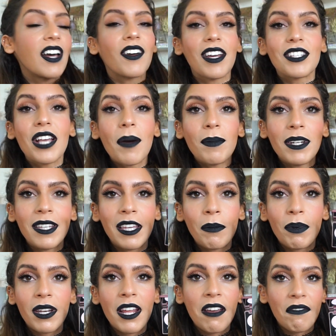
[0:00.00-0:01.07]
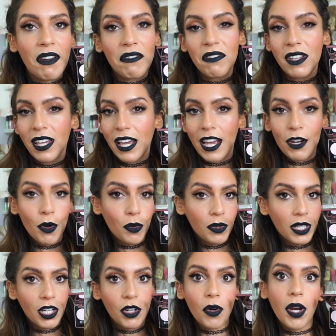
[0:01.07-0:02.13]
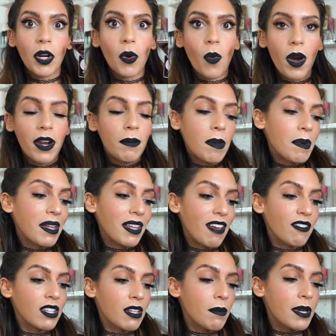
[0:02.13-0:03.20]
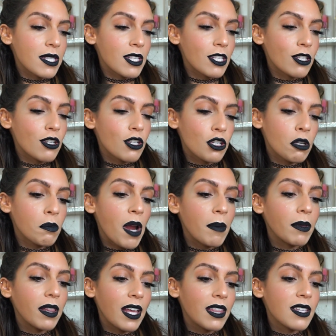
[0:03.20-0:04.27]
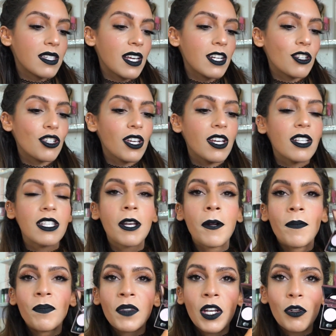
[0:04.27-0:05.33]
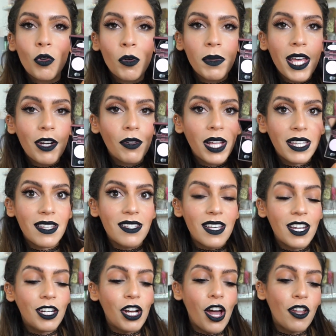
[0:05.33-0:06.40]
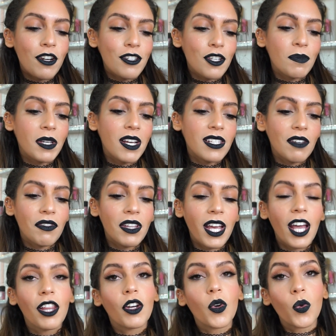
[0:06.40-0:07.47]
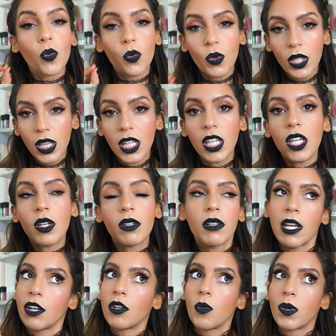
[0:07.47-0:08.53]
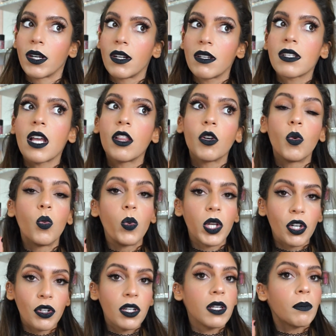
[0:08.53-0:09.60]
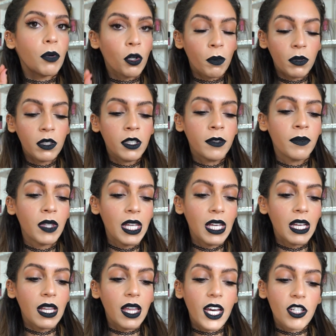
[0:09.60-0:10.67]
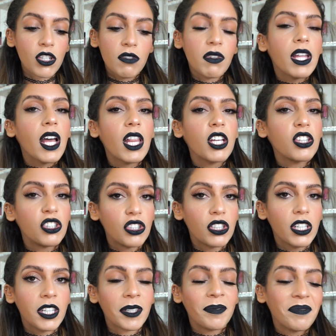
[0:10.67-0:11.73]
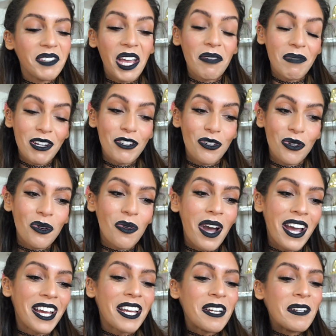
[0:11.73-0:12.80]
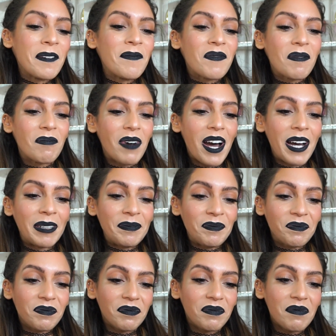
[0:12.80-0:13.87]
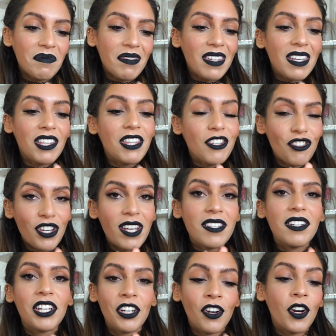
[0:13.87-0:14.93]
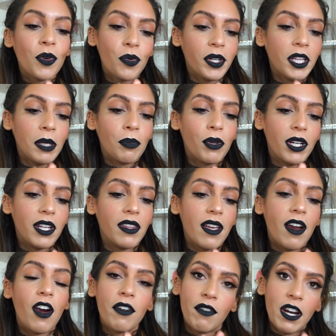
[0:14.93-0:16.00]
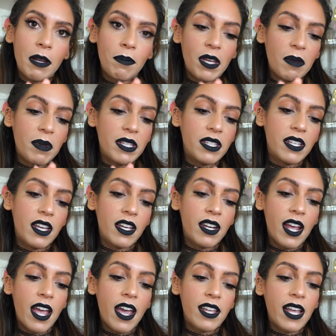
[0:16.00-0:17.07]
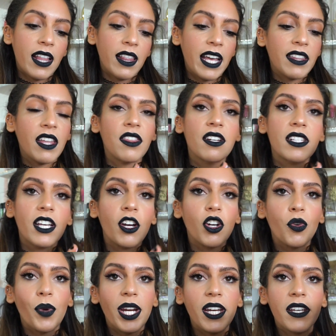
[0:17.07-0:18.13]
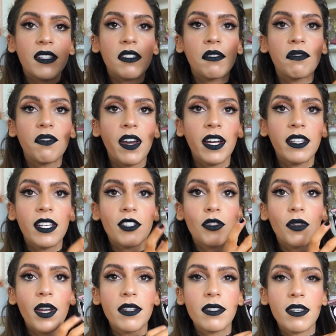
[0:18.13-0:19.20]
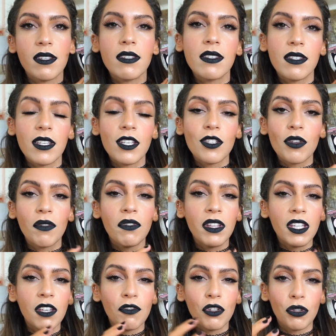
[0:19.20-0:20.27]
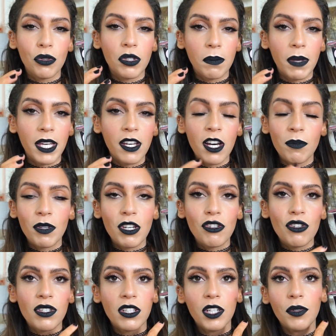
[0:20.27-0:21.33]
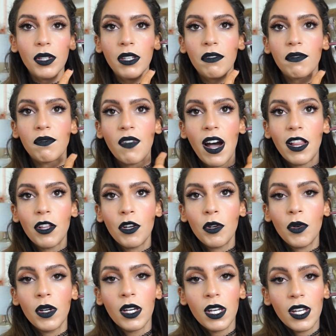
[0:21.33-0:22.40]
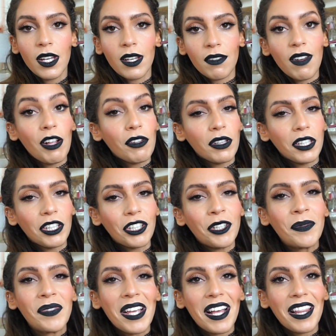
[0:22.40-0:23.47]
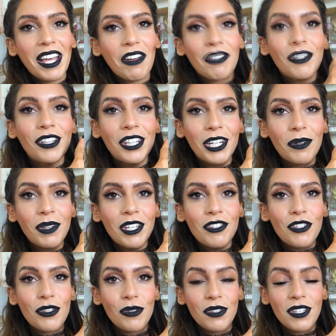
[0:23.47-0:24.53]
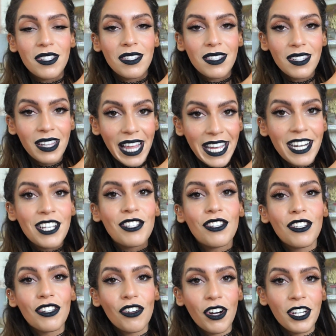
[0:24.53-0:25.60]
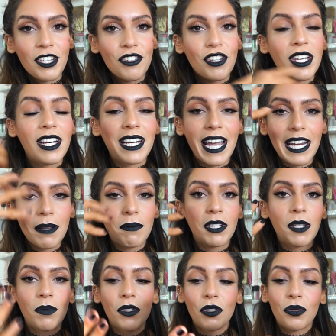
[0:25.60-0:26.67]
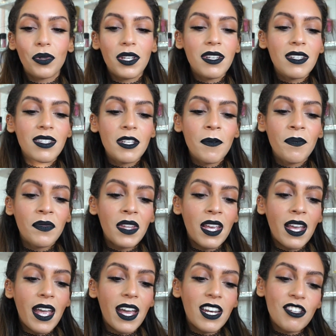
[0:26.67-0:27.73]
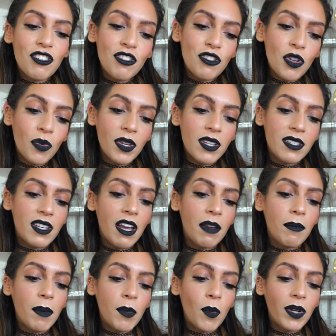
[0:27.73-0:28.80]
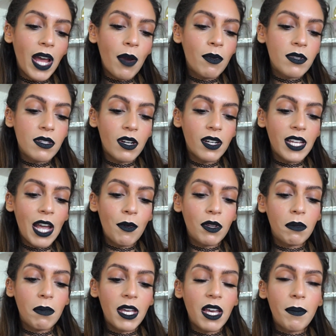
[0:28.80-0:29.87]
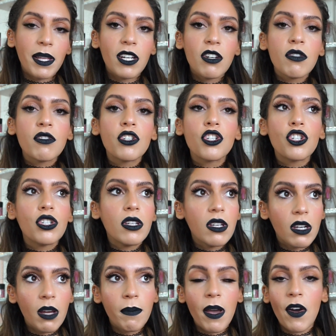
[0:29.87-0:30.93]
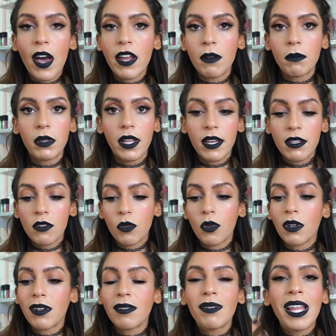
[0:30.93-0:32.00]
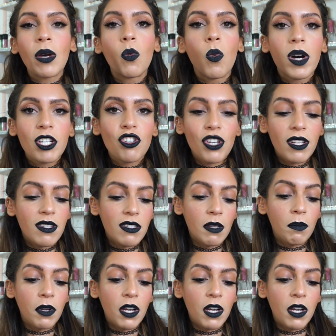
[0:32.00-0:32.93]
Okay, so I'm gonna keep it. If I feel like I don't need it or I don't want it, maybe I'll give it to my sister. She'll probably like these kind of shades. Normally, I don't like these kind of colors just because I feel like I look really, I don't know what it is, I look weird in purple. Like, I just feel like I look dirty. I'm not sure why. But the shades in here are really pretty. They are very pigmented and I like that there's like a gradient effect as you guys can see. So I feel like if you're new to makeup, you can just literally follow, follow the leader. Like we can literally just use the lightest to the darkest shade and kind of build up the crease. And it's just so easy. I remember when I was starting out with makeup, I didn't know shit about how to blend or like what shades to